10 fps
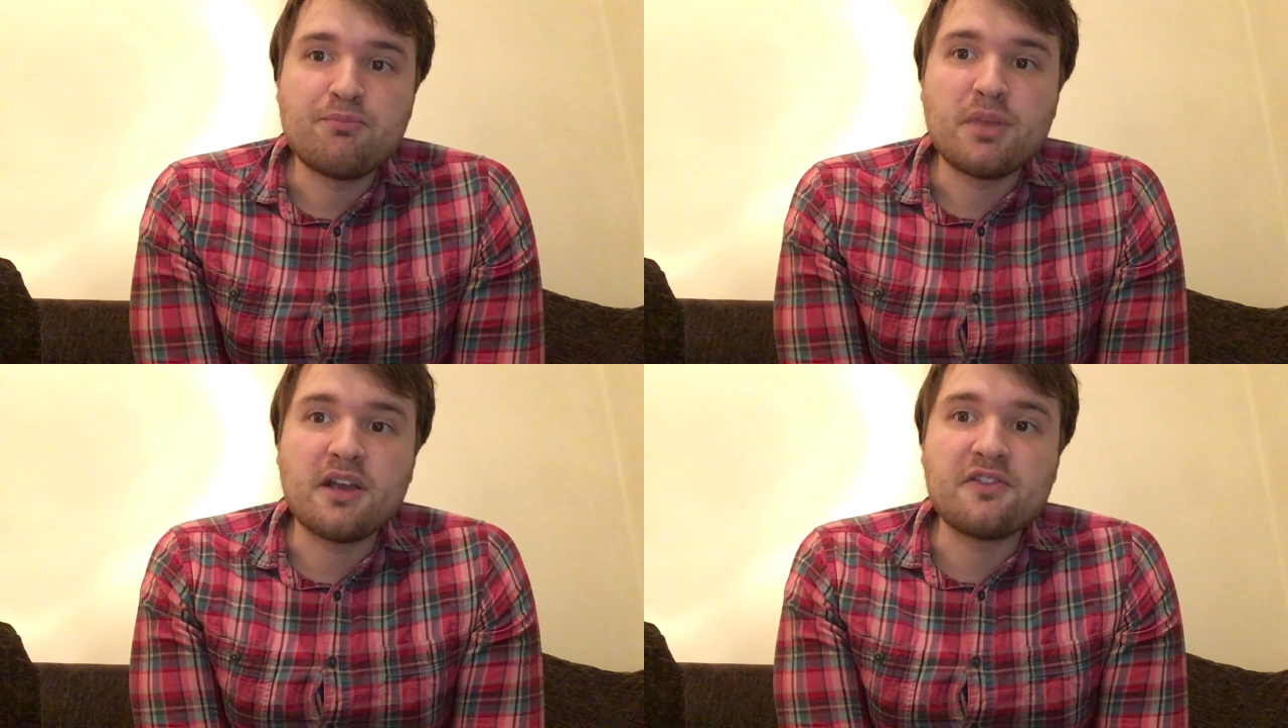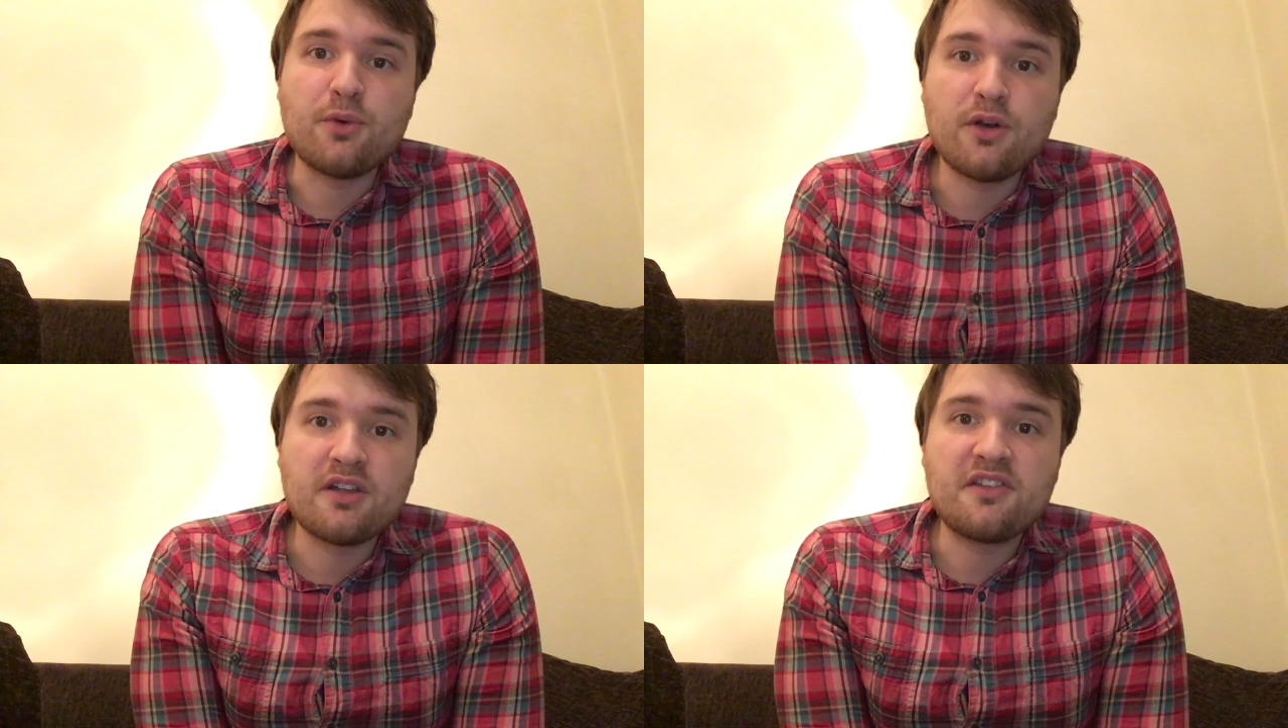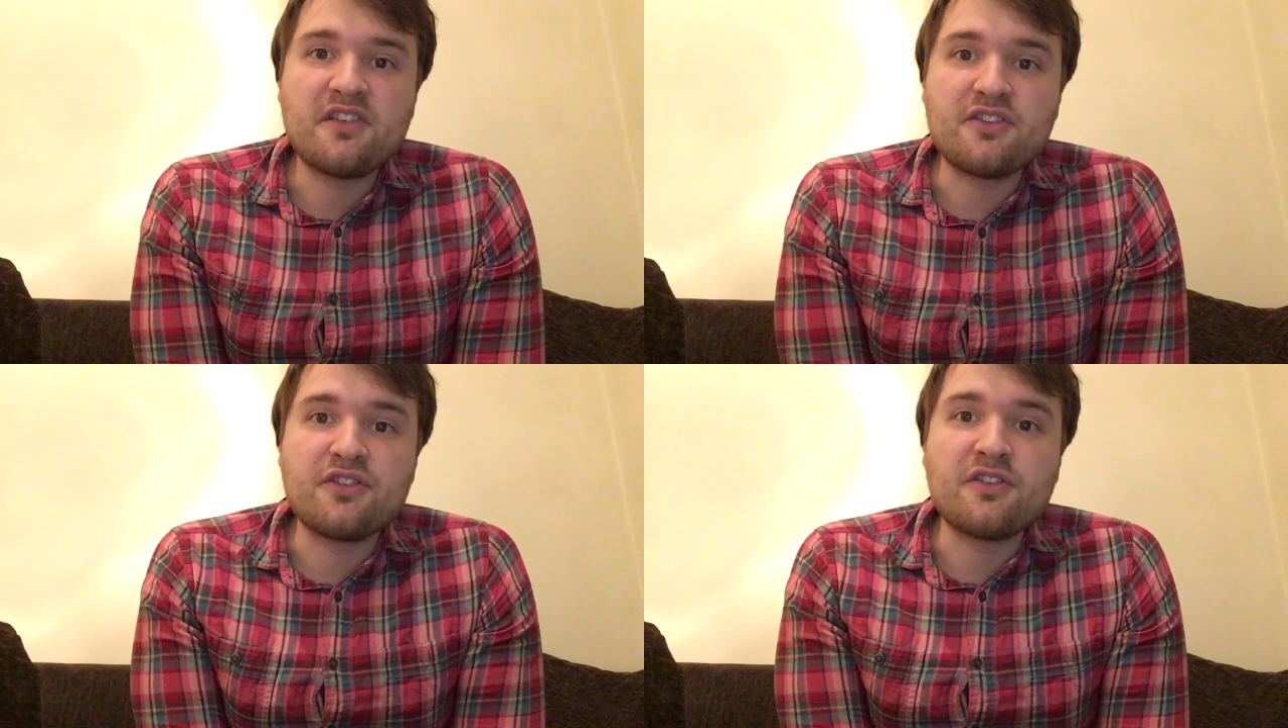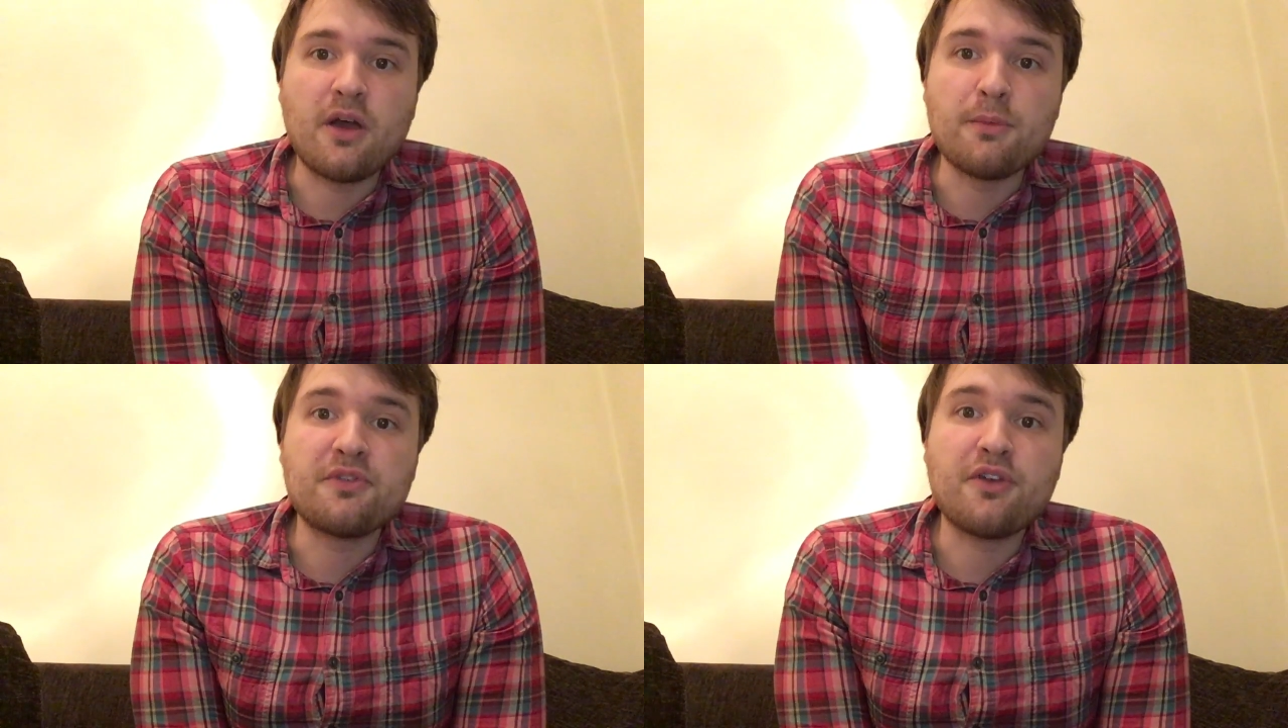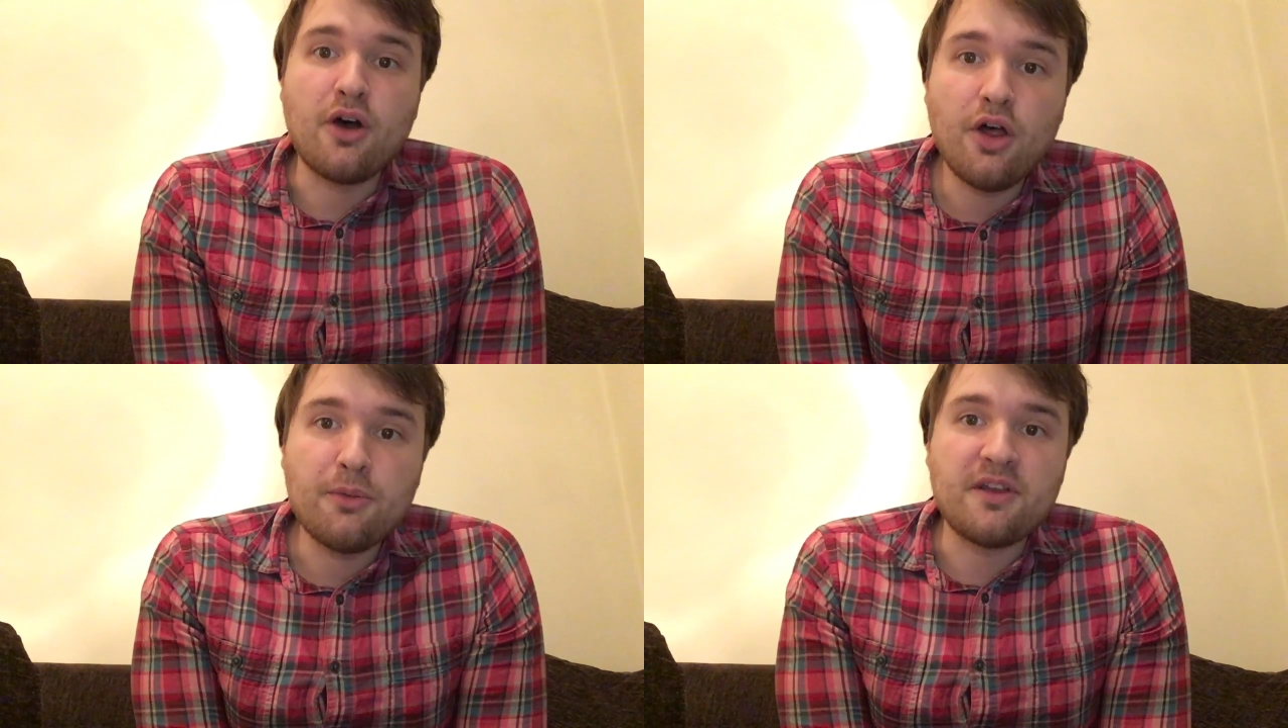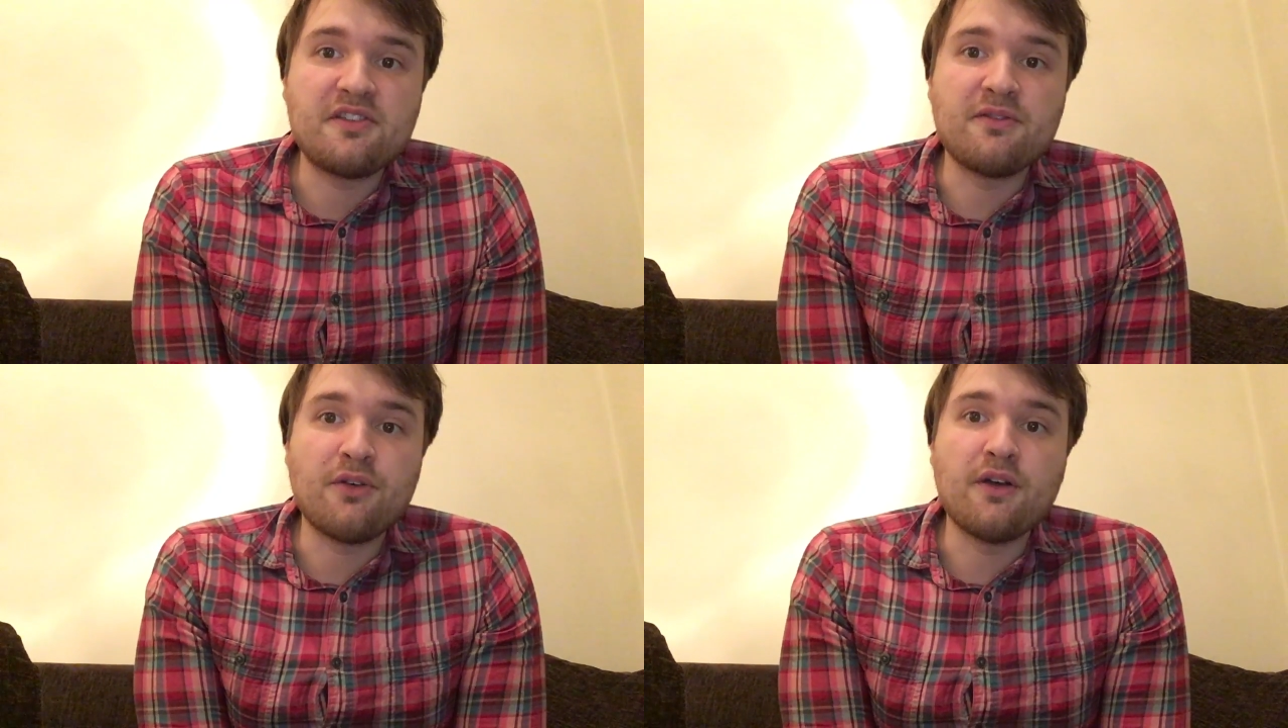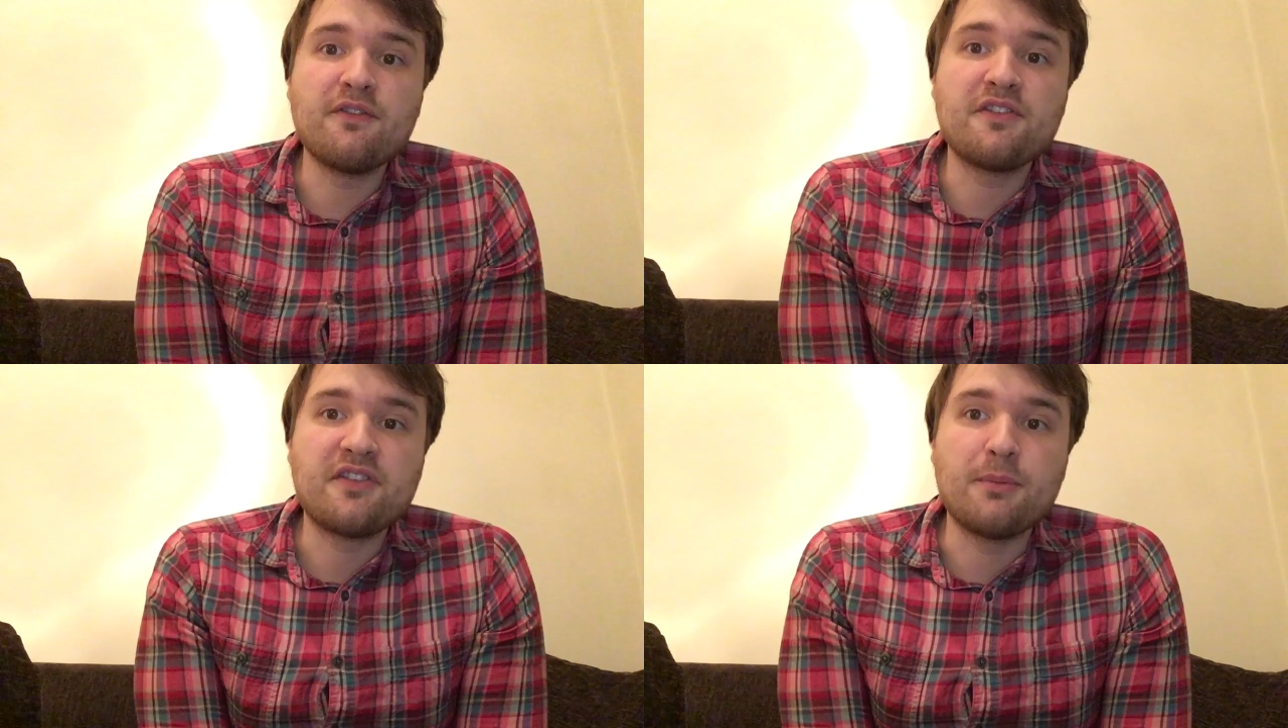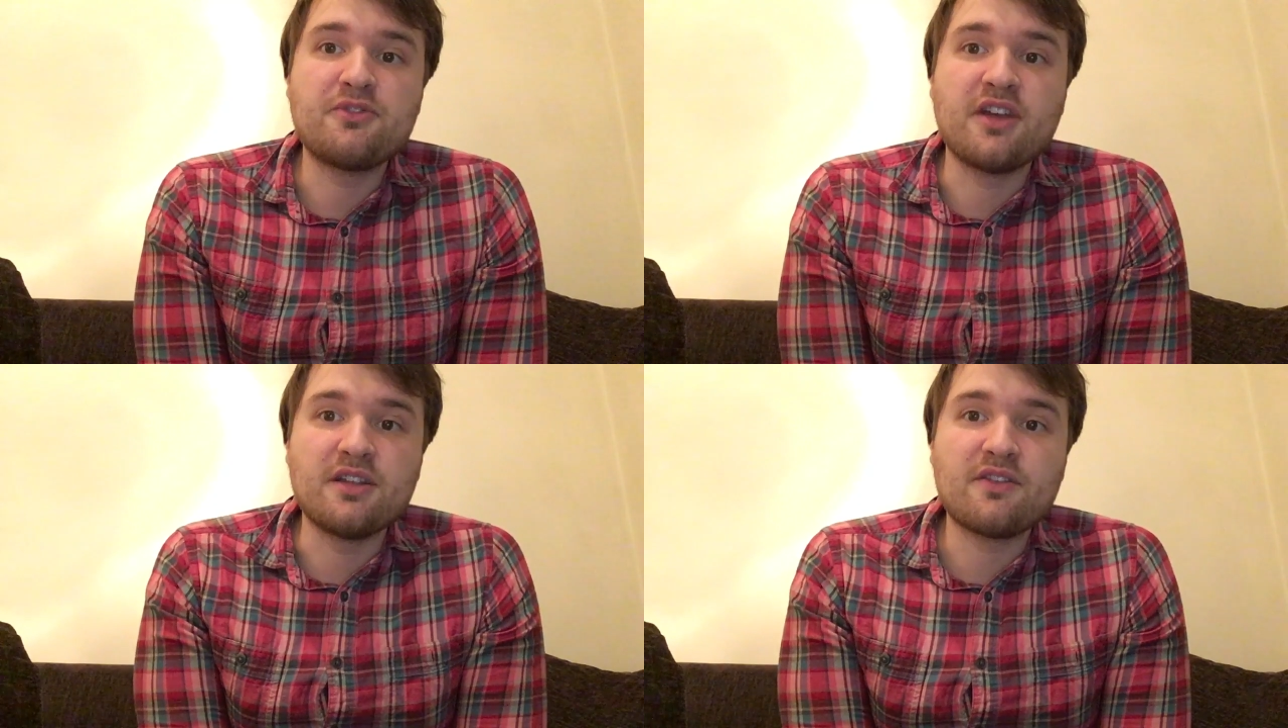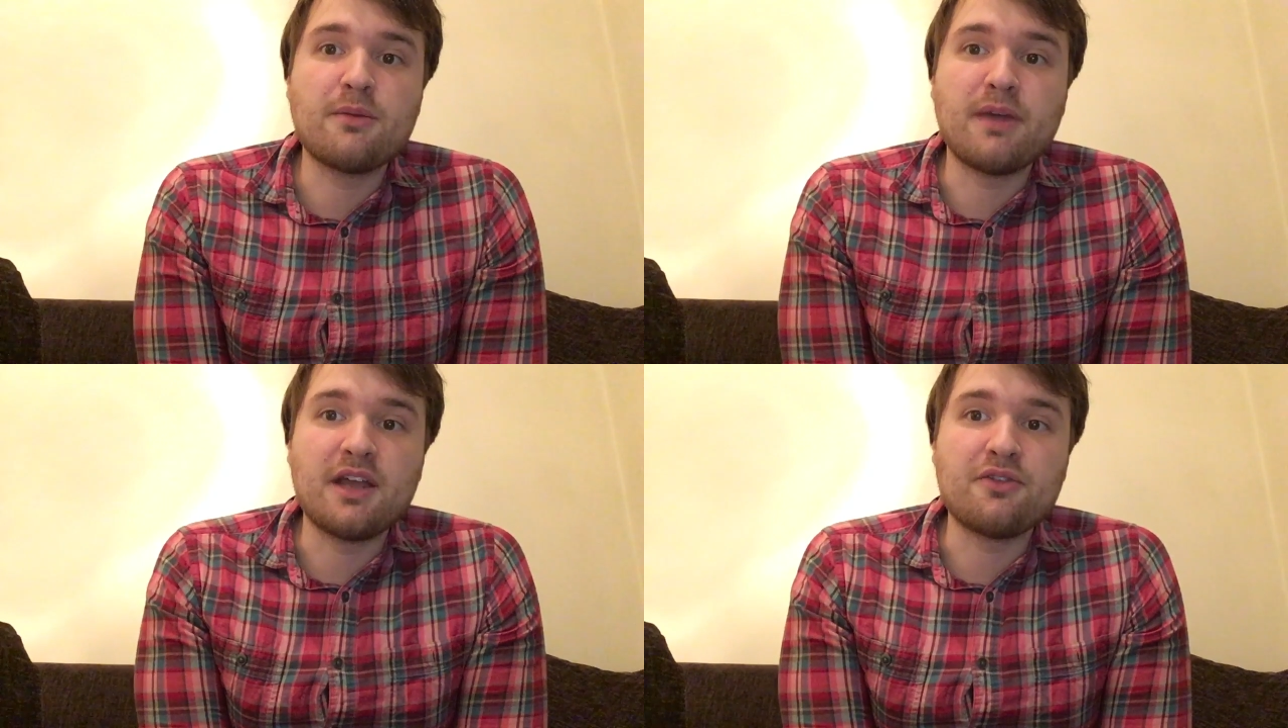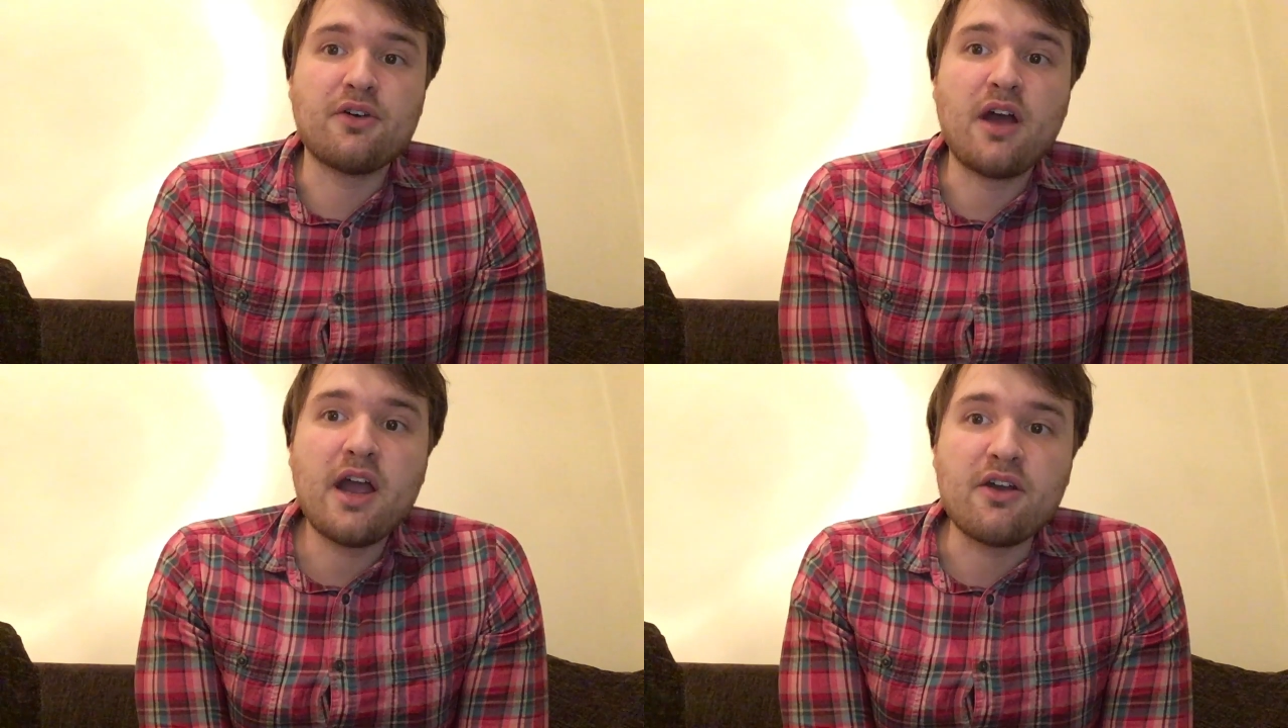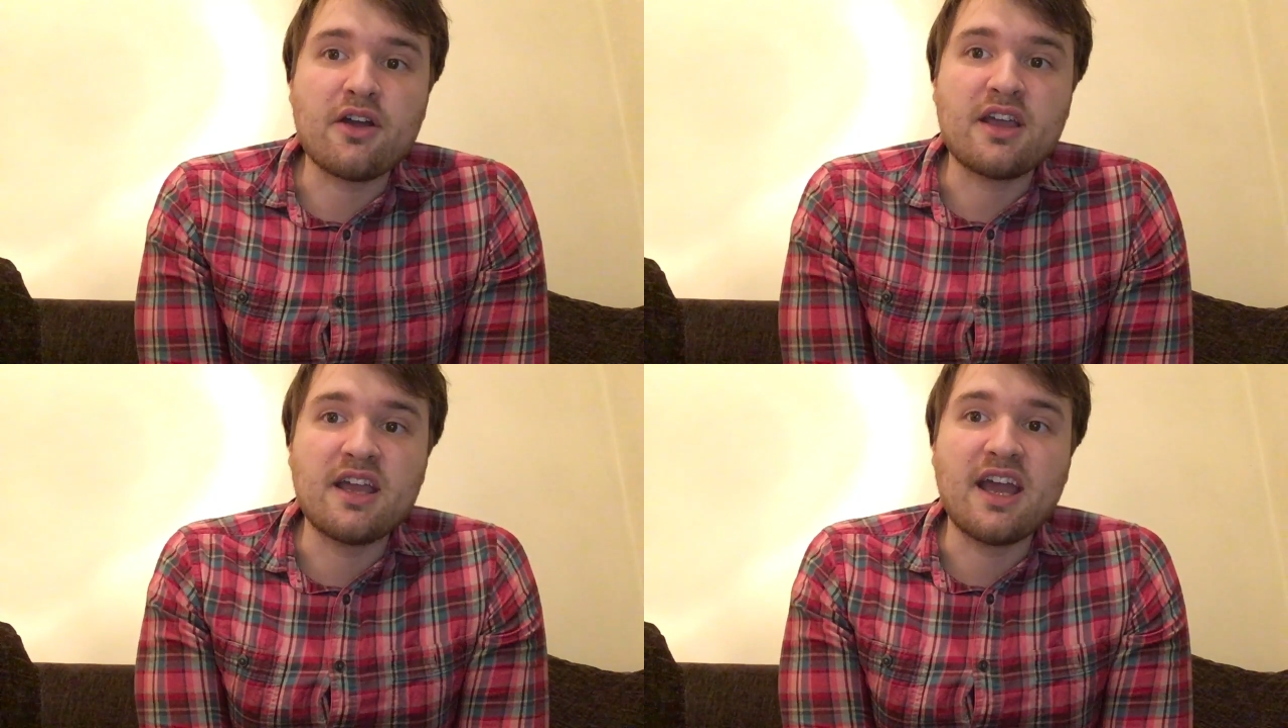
because organizations almost always involve some chain of command or hierarchy,